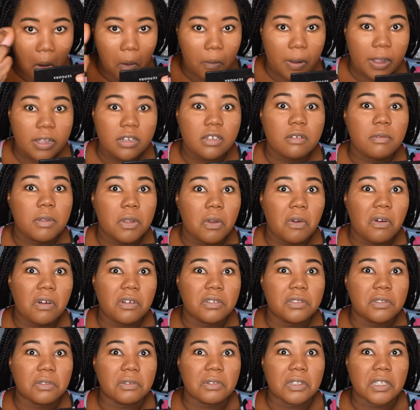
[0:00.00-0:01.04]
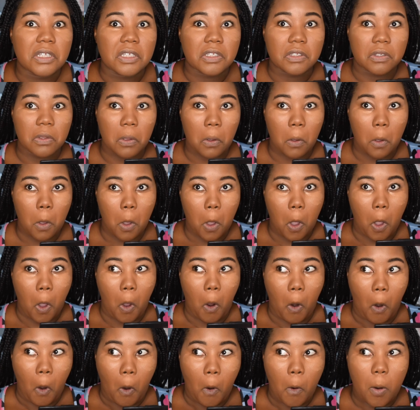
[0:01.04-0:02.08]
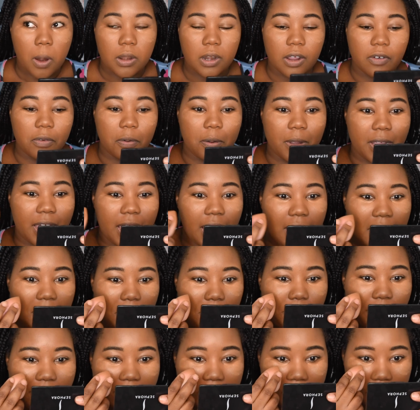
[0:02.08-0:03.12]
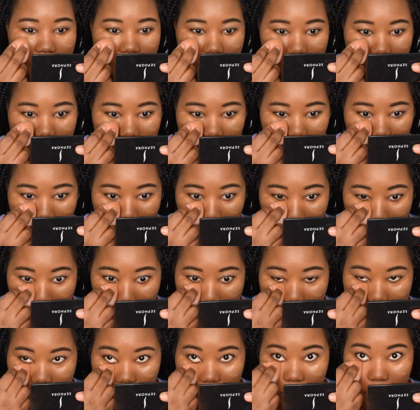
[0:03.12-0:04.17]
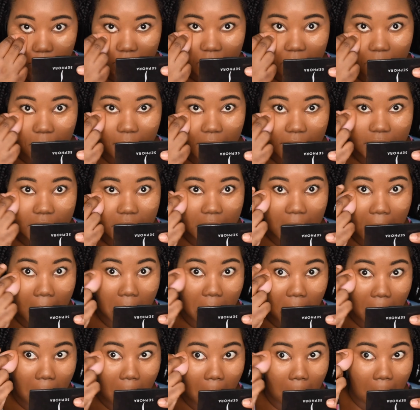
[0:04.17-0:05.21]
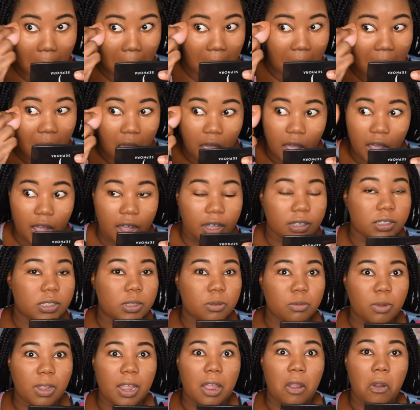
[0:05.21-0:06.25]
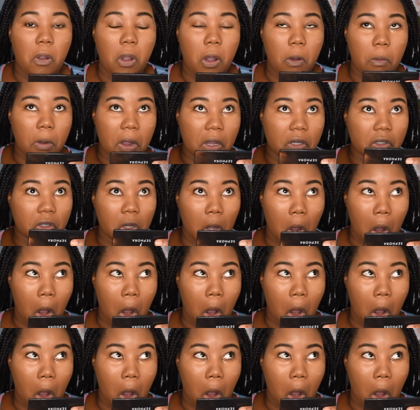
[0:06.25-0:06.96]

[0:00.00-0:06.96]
Why do we all do this? Whenever we gotta blend underneath our eyes or put mascara on, I swear I always.